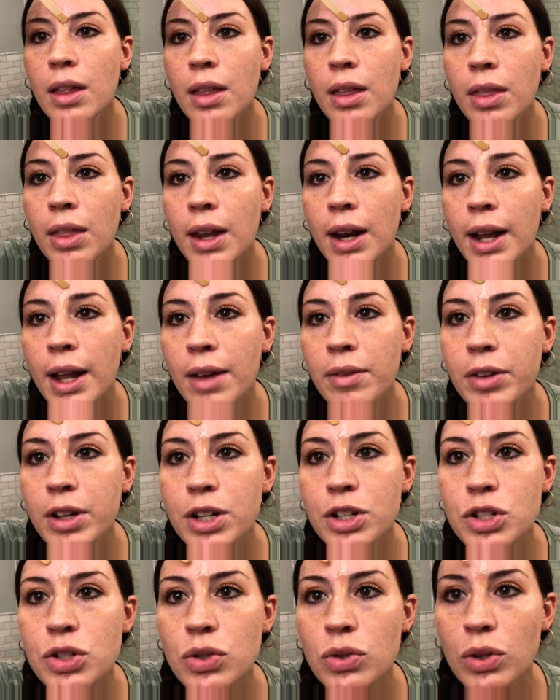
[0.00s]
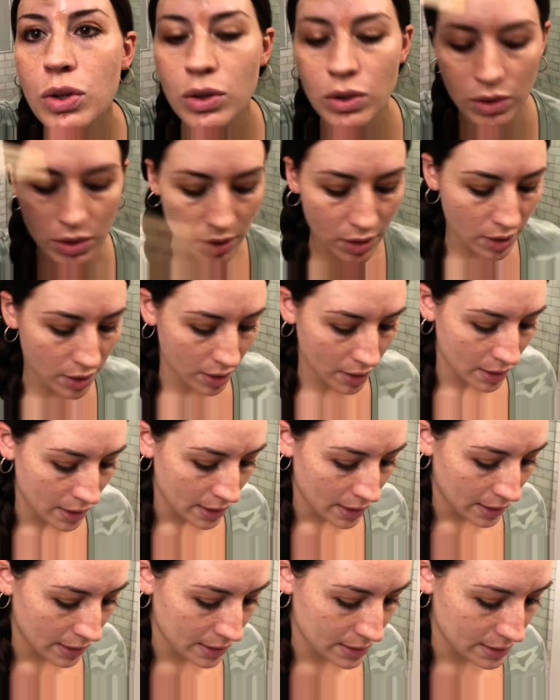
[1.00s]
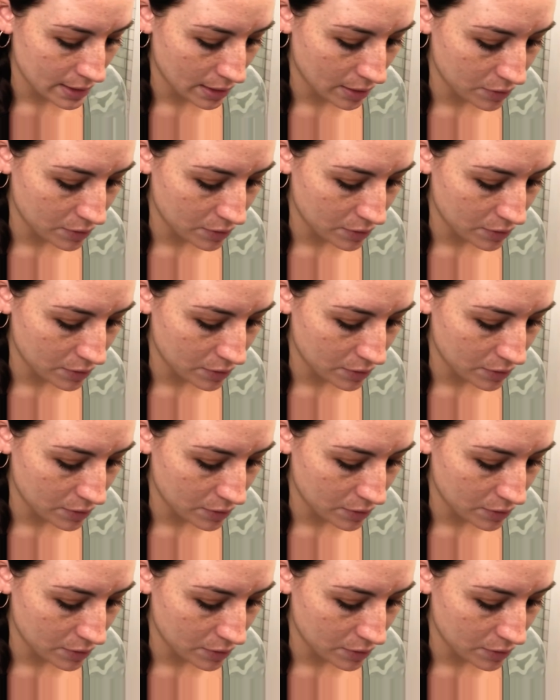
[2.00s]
that I have control instead of